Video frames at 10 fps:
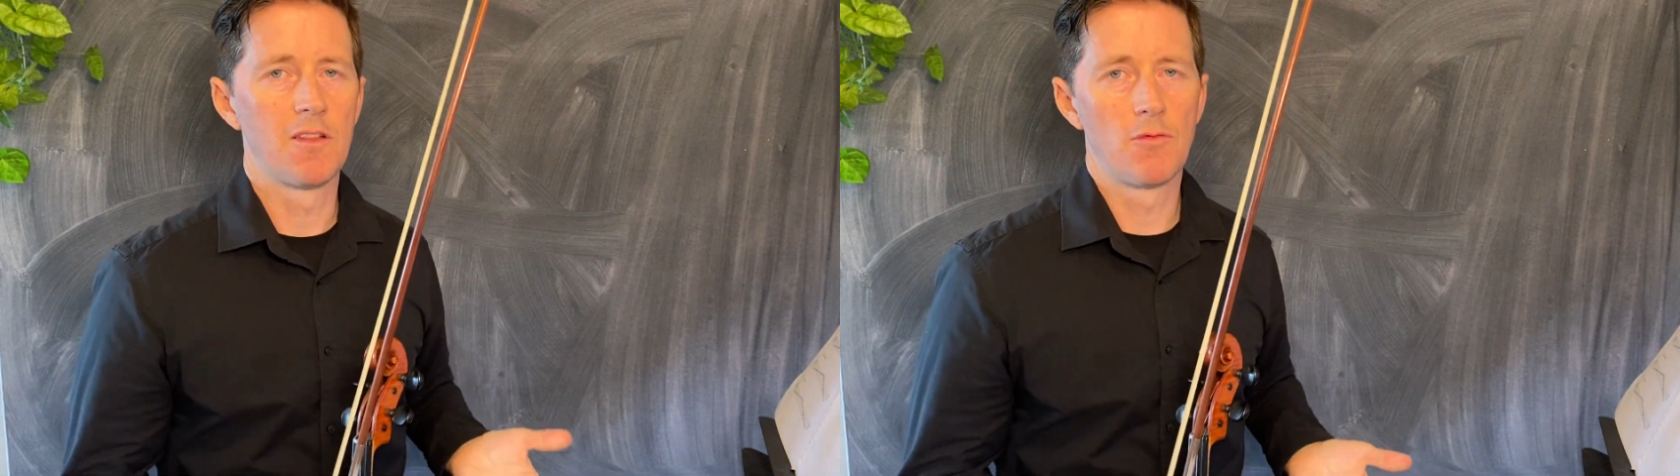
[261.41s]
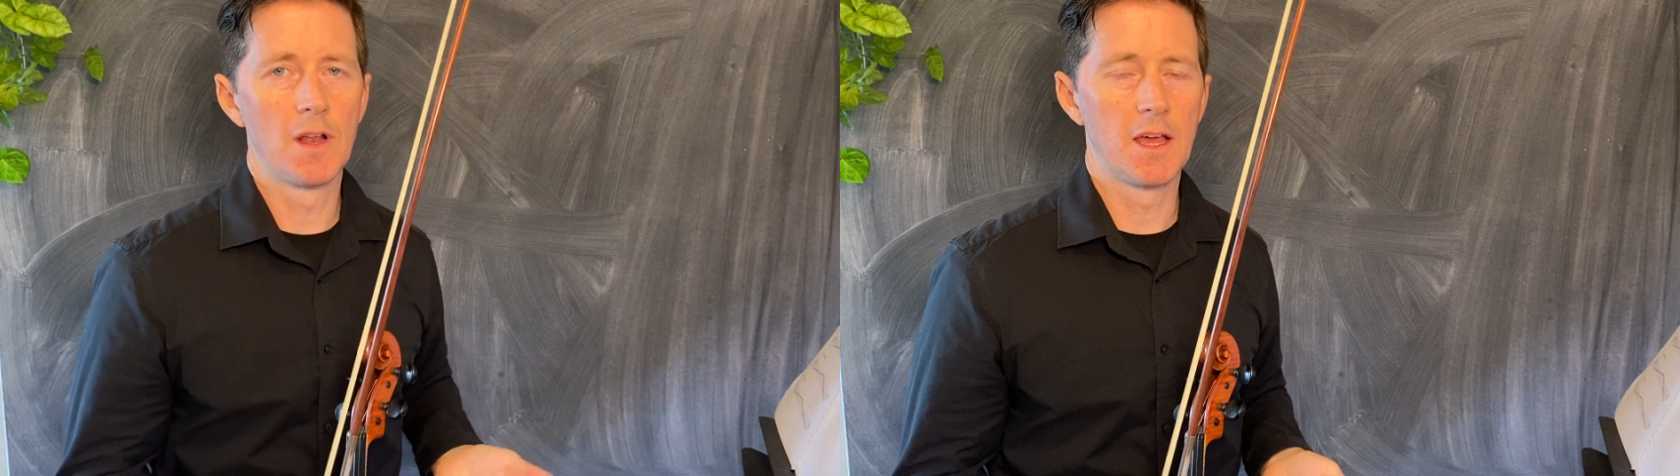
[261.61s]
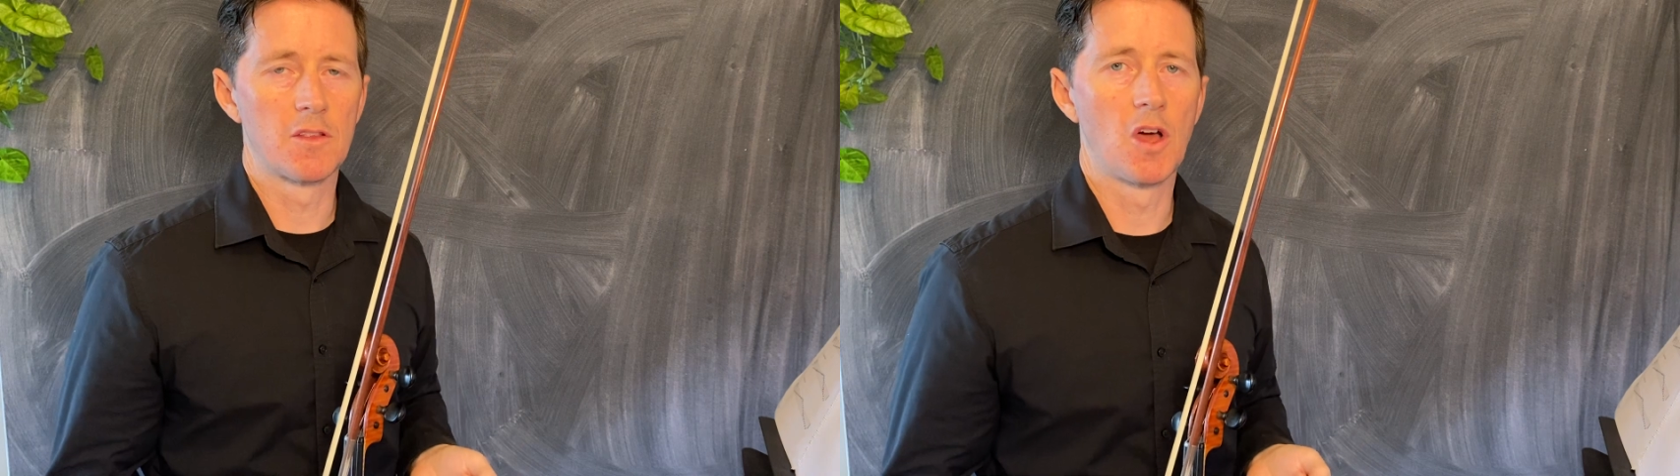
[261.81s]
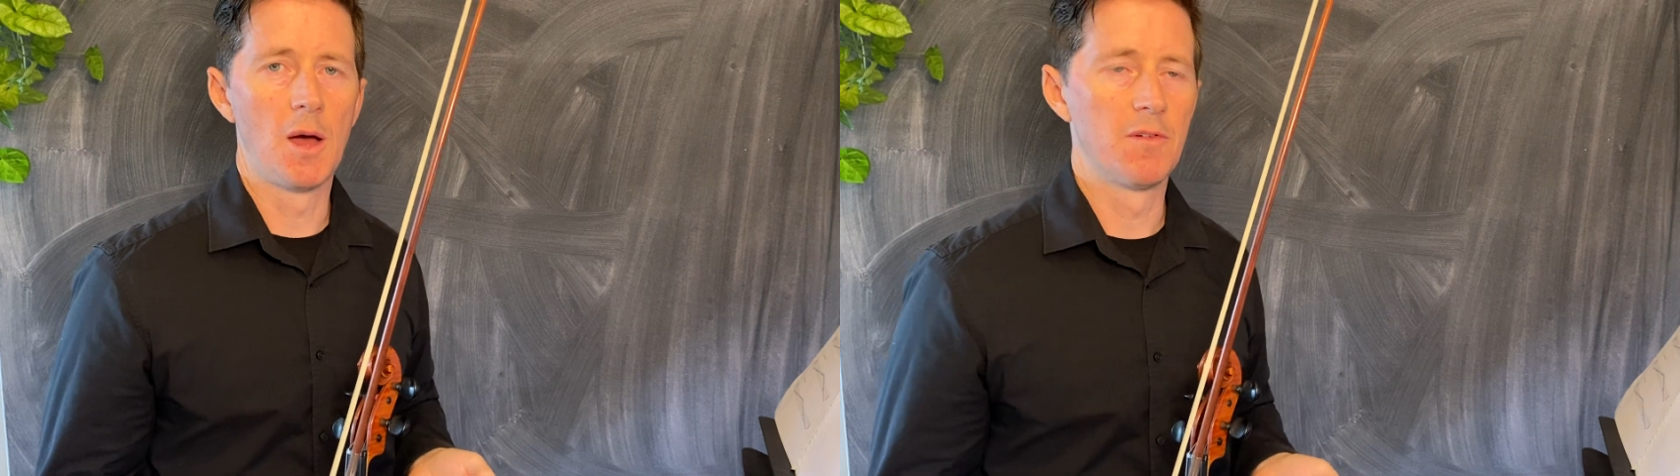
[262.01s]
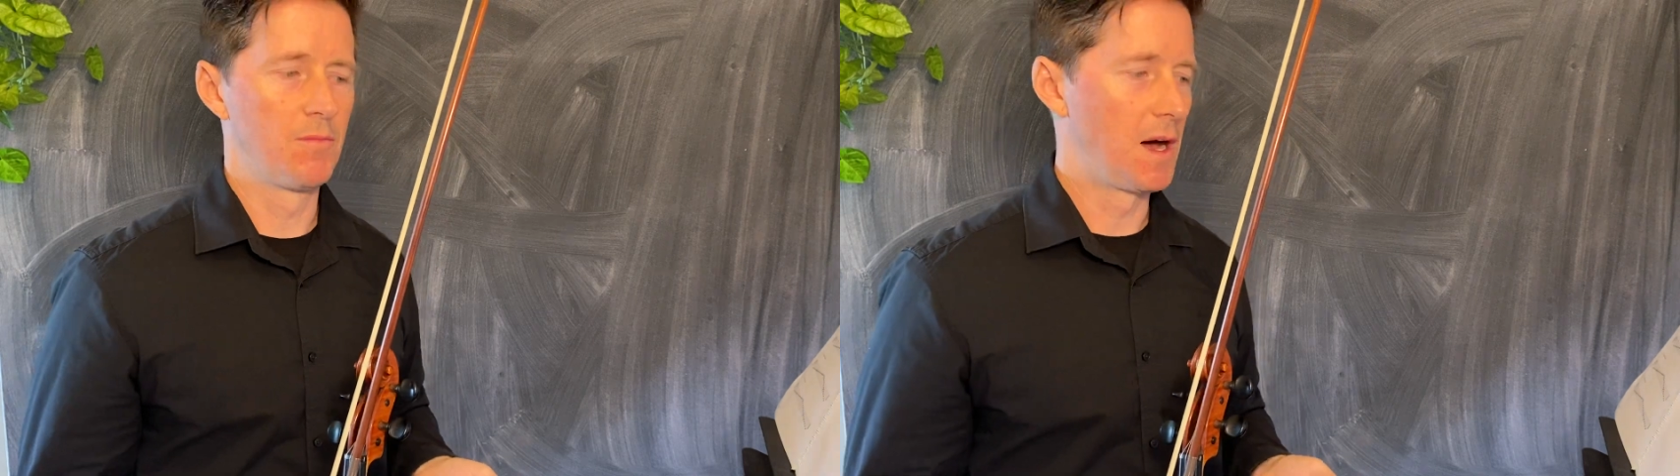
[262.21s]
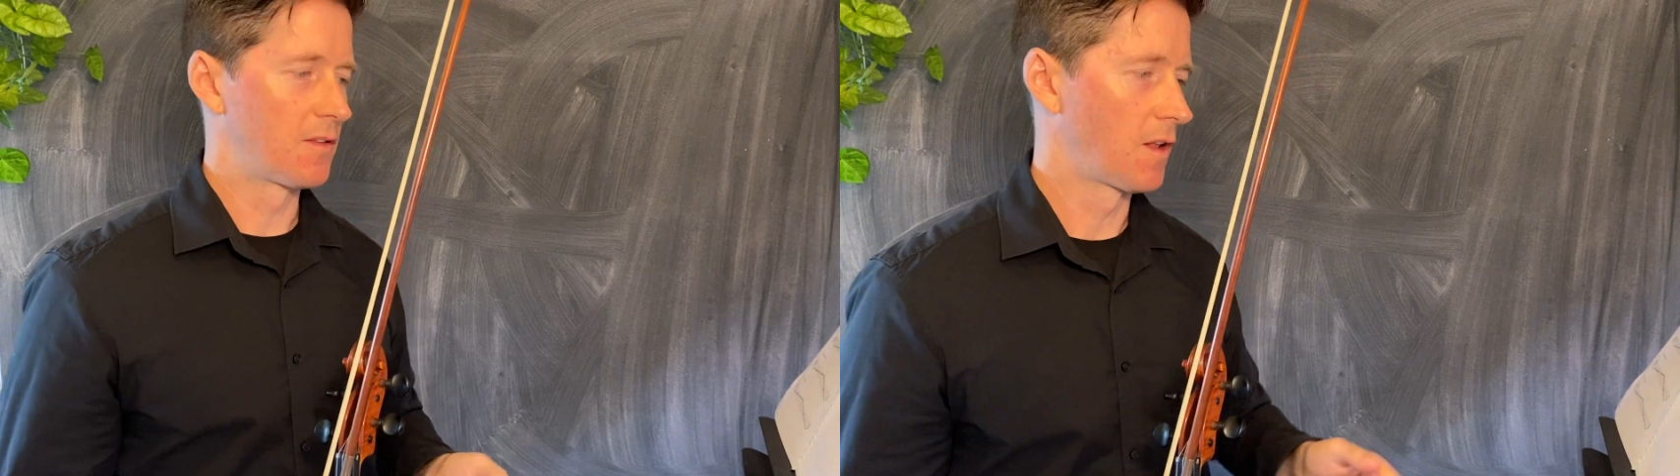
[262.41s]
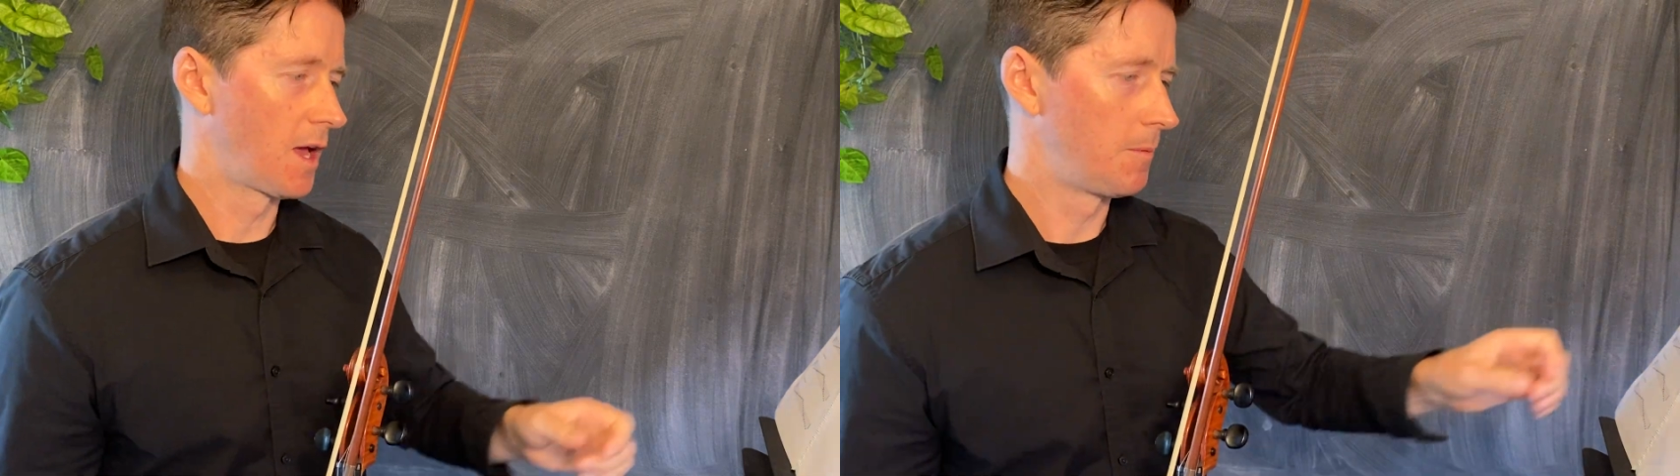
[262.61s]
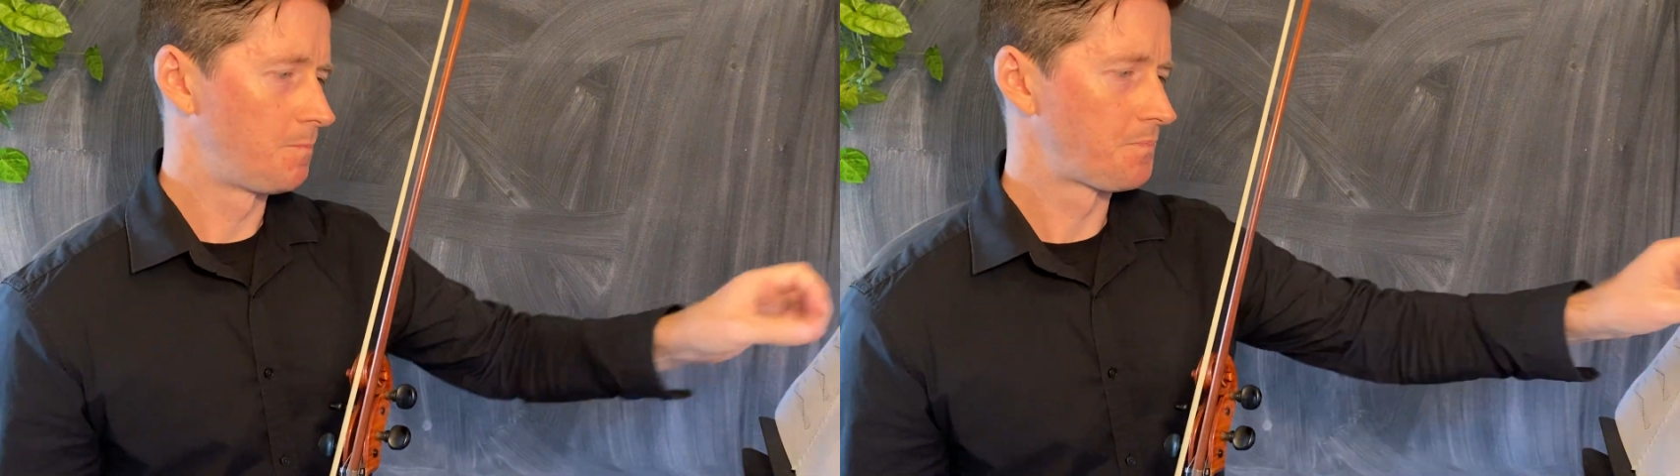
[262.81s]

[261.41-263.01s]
It's really a type of Martelé.